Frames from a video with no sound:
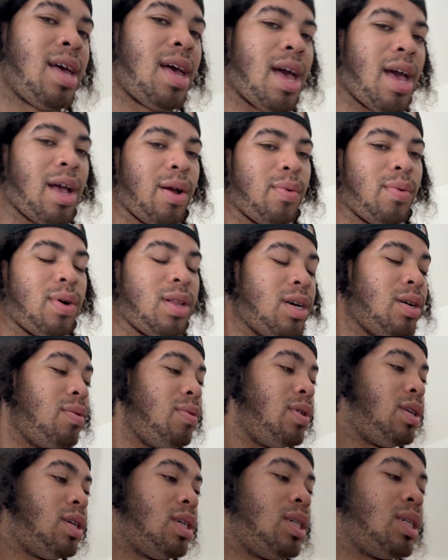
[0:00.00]
Anguilla,
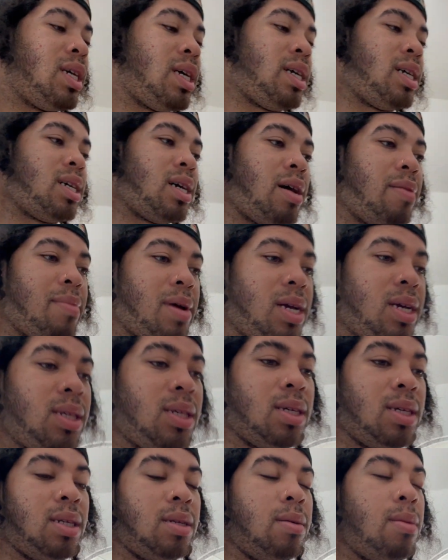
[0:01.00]
which is like
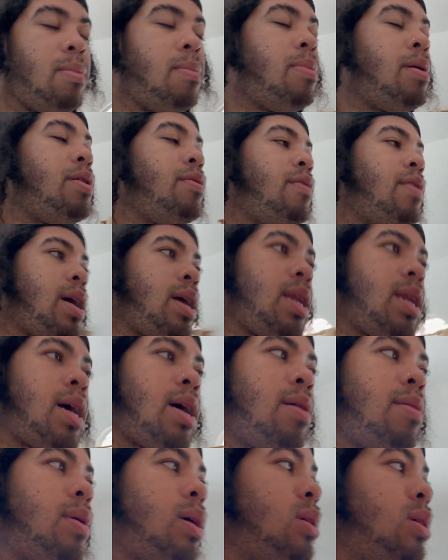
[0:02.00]
amazing. But right now
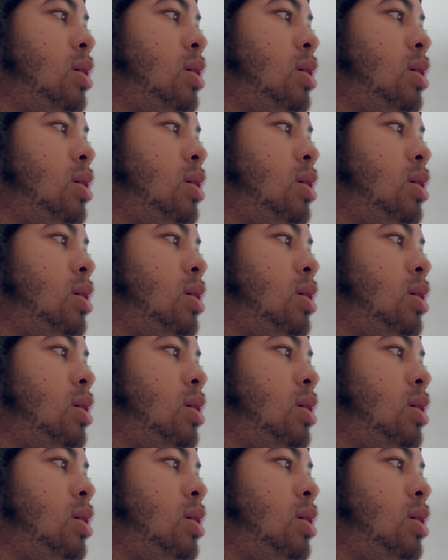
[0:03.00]
I'm about